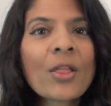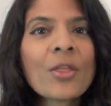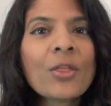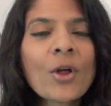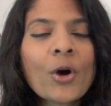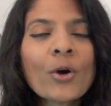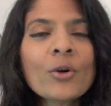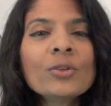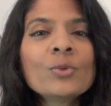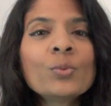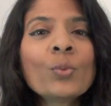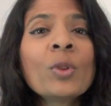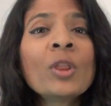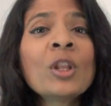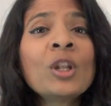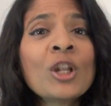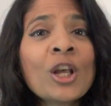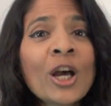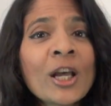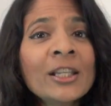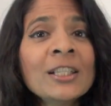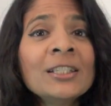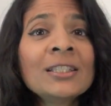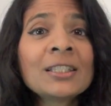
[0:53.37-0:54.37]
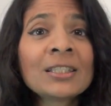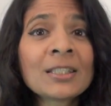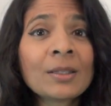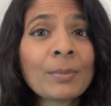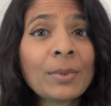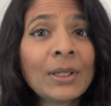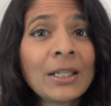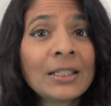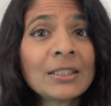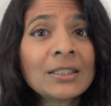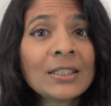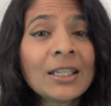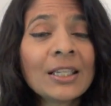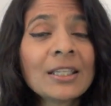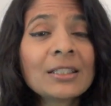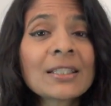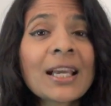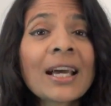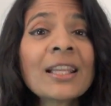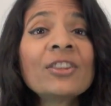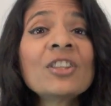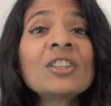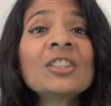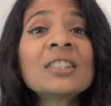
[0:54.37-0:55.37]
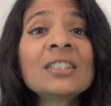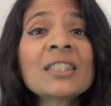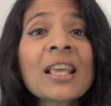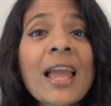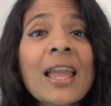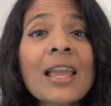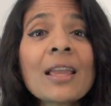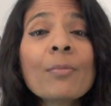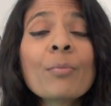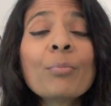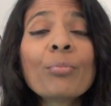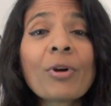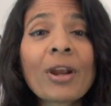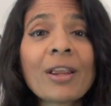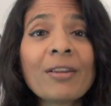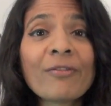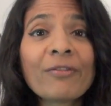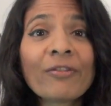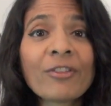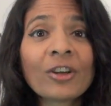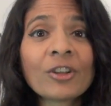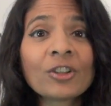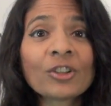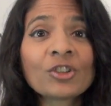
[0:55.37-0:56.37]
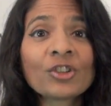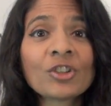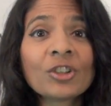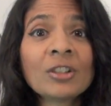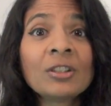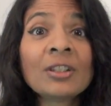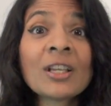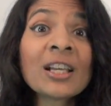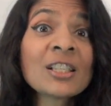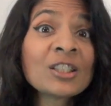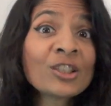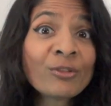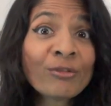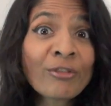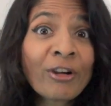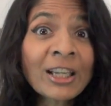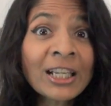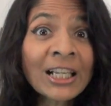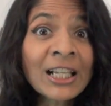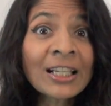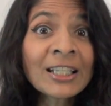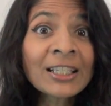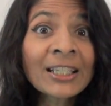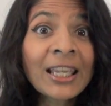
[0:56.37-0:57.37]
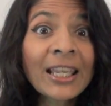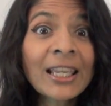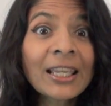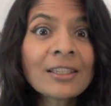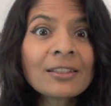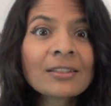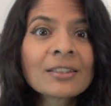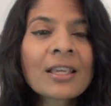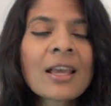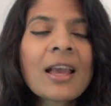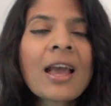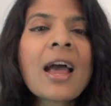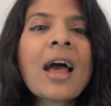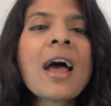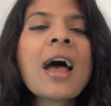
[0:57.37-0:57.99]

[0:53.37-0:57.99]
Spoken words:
those with learning disabilities had the same brain function as the regular kids.